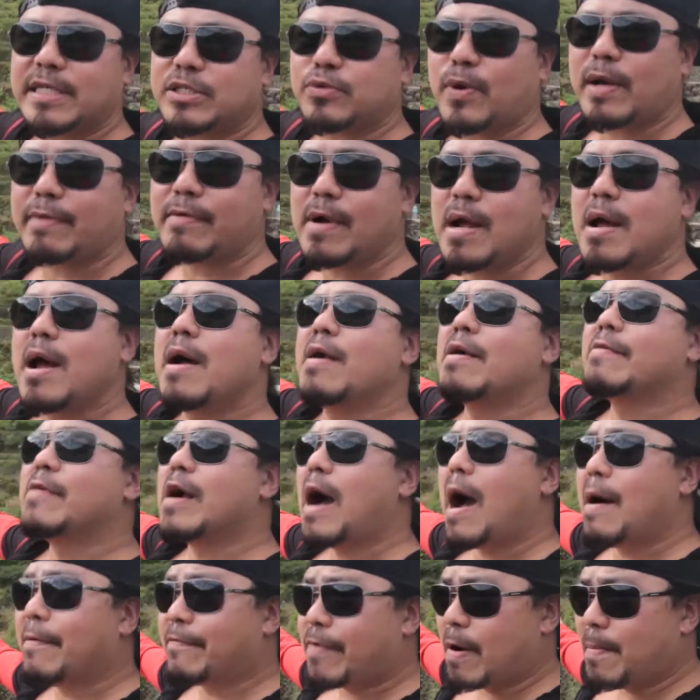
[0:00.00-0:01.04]
one
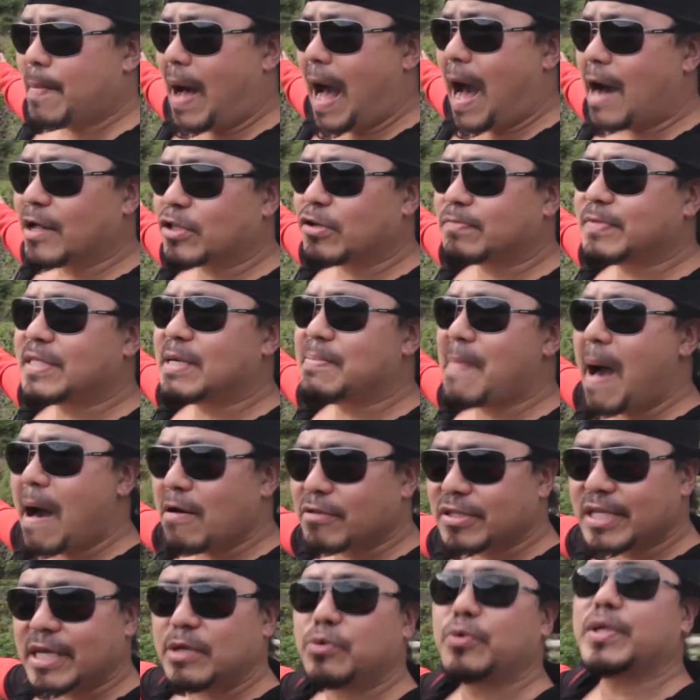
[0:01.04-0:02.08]
from out of the
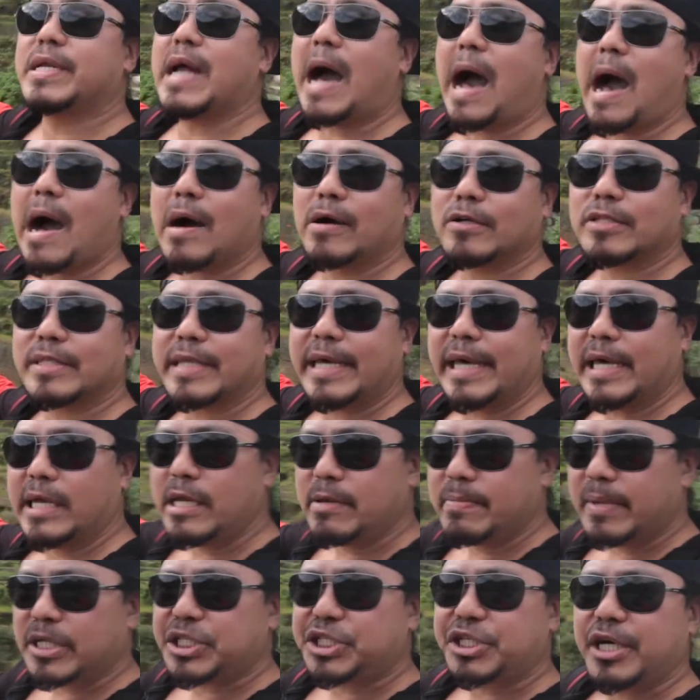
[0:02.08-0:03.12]
mountain without any
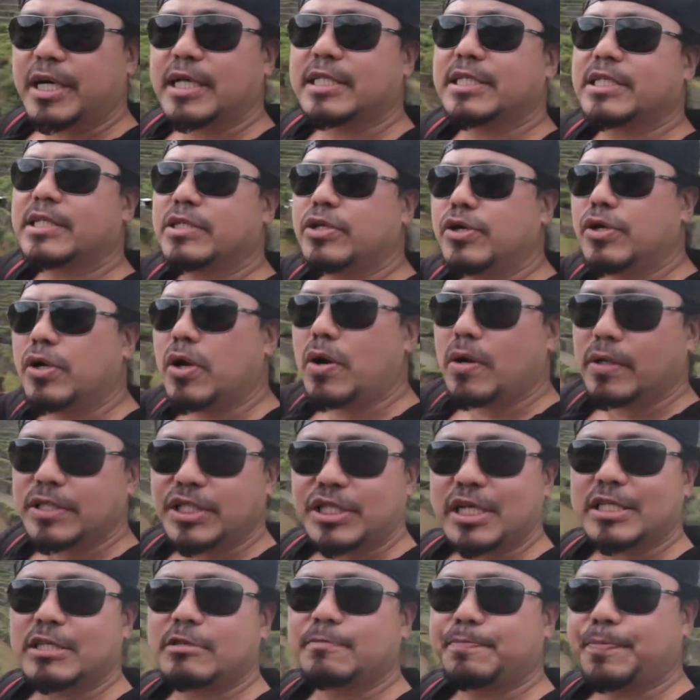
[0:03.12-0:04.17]
machines, you know,
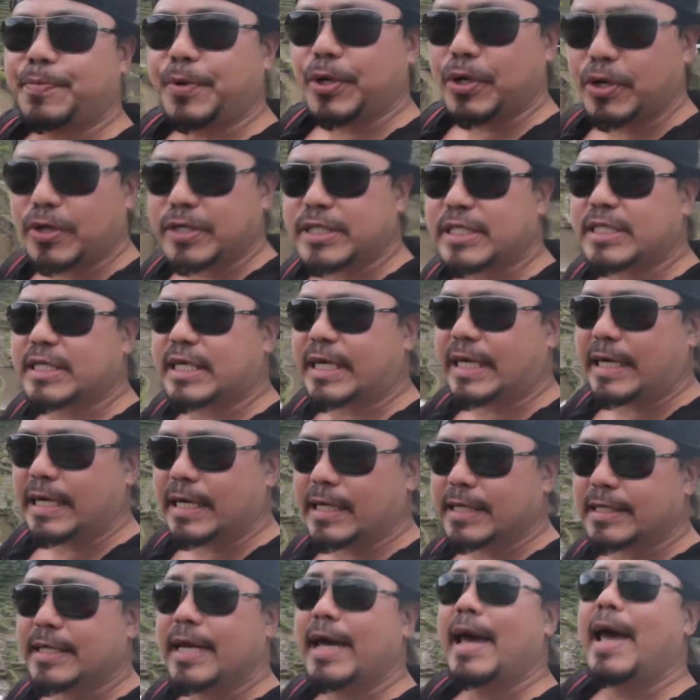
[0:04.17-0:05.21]
just pure
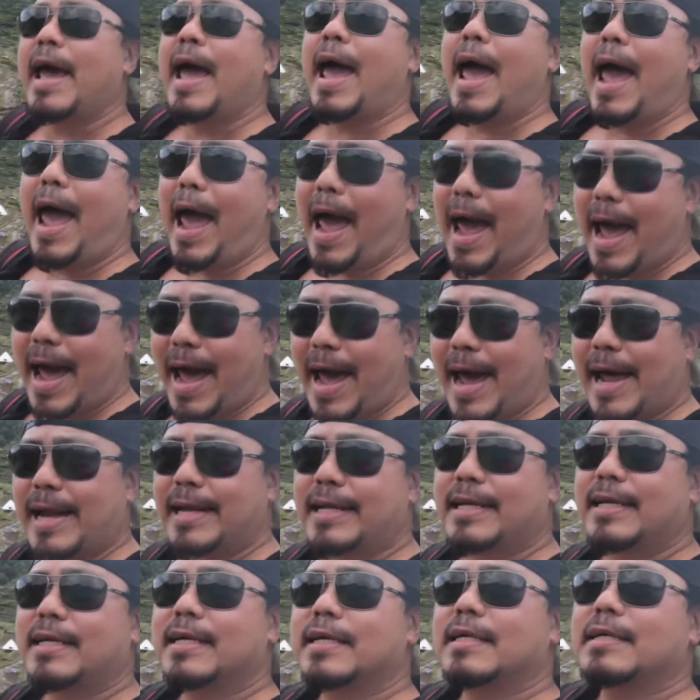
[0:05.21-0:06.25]
skilled and
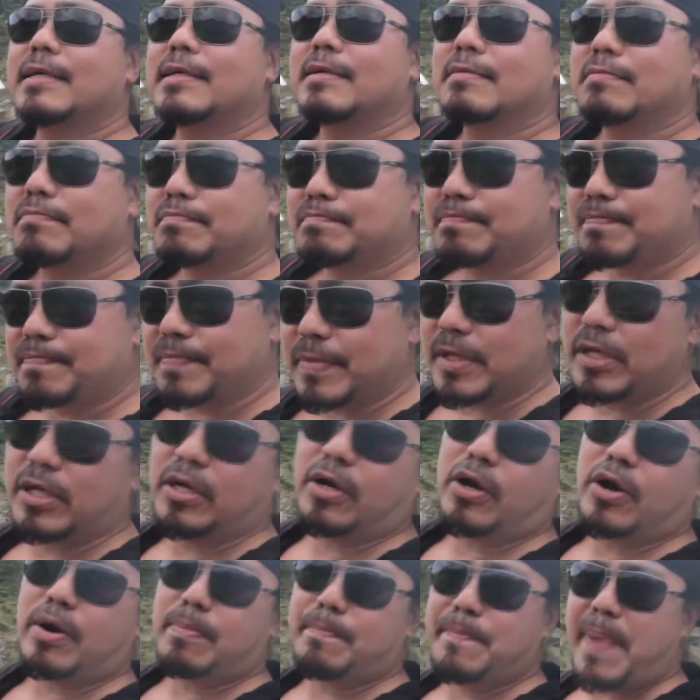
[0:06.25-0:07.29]

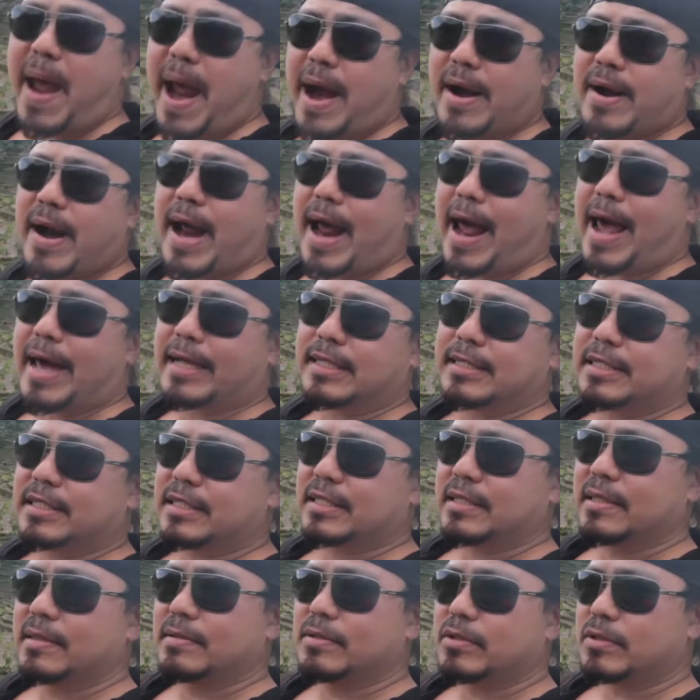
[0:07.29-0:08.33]
your bare hands
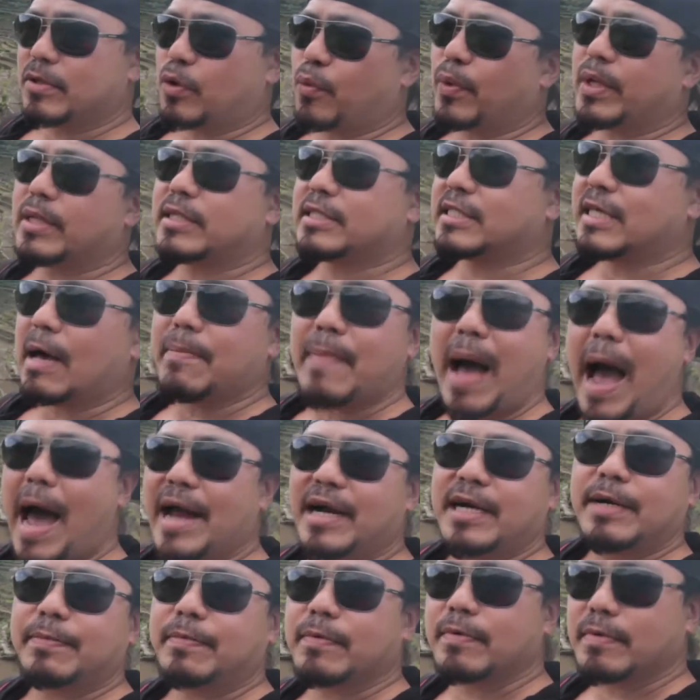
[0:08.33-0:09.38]
to, with some
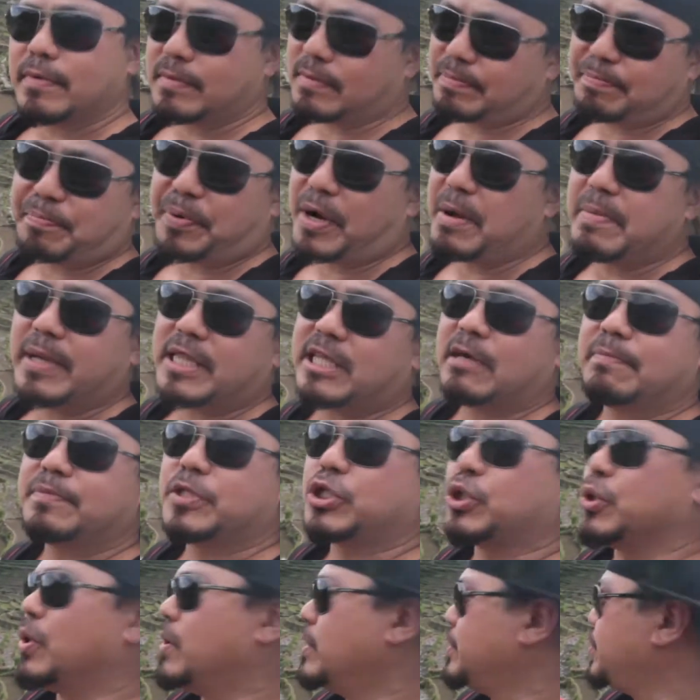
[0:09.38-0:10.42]
other primitive tools,